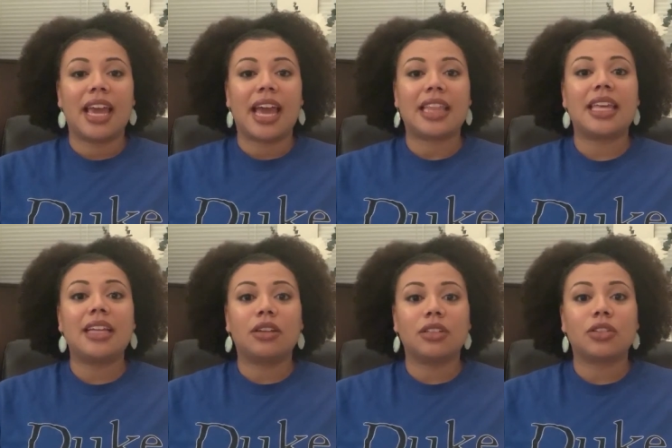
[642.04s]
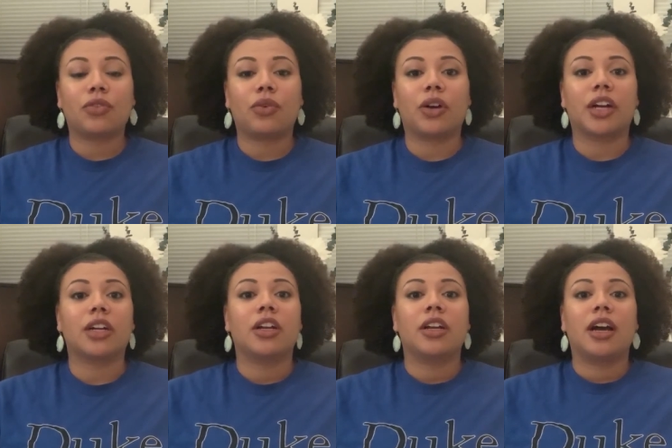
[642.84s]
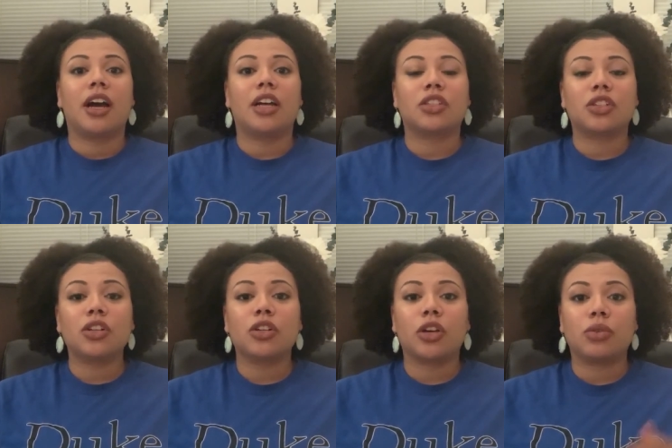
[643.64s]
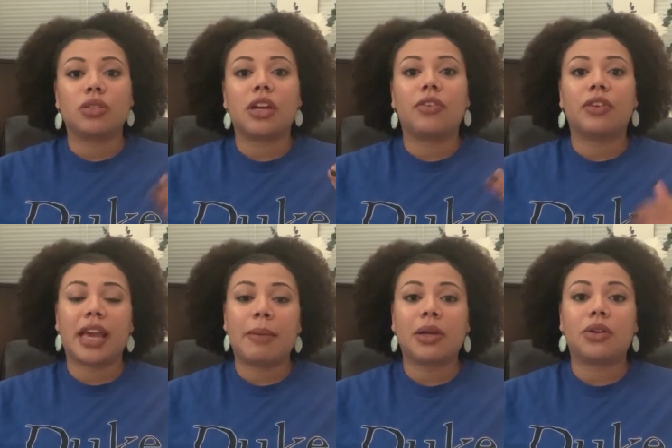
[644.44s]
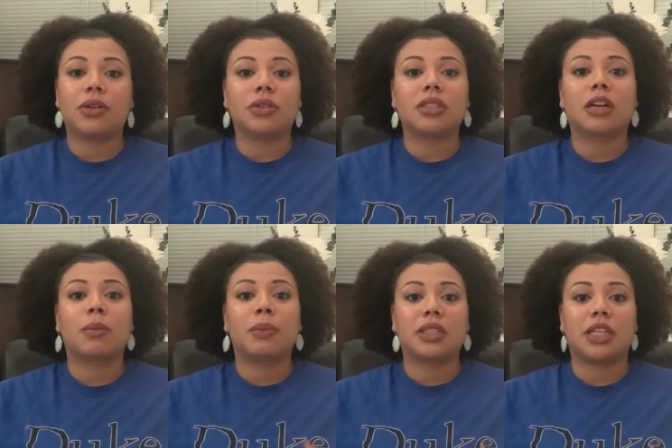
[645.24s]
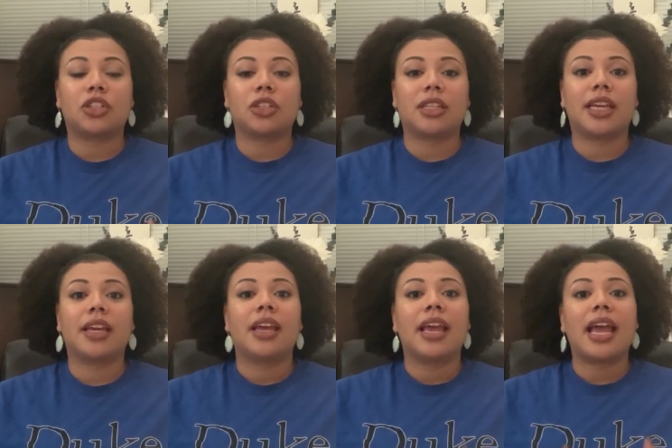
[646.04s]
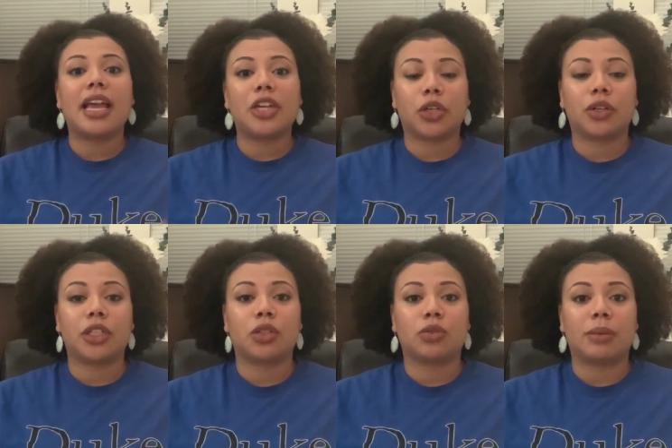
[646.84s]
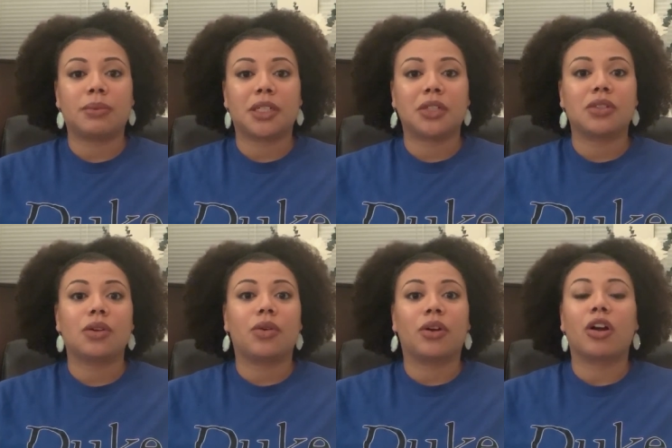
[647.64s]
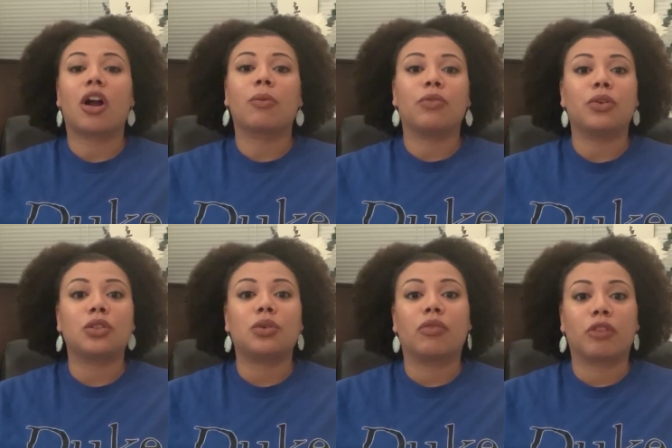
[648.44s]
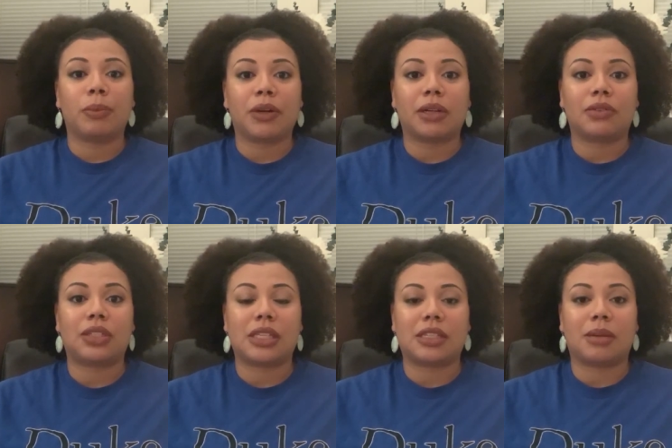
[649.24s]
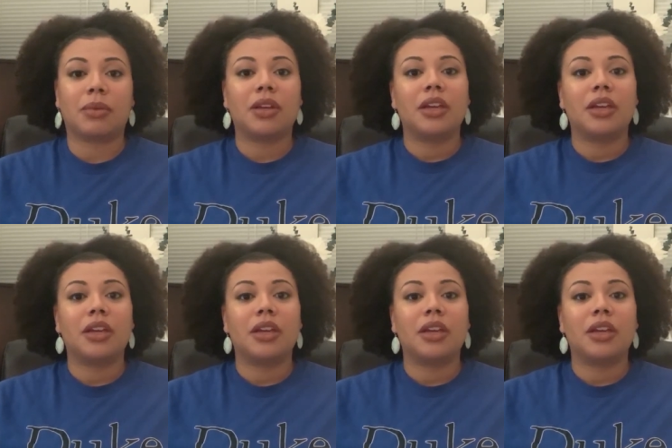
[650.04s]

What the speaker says: And they looked for a certain host of chemicals that are potentially endocrine disruptors or harmful to a reproductive system